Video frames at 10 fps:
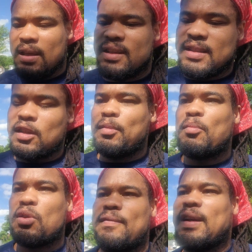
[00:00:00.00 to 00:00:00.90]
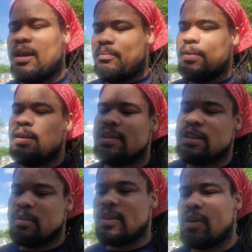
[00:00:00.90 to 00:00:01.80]
is a little bit more developed,
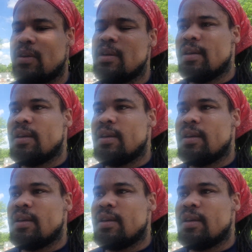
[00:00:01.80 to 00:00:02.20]
some of their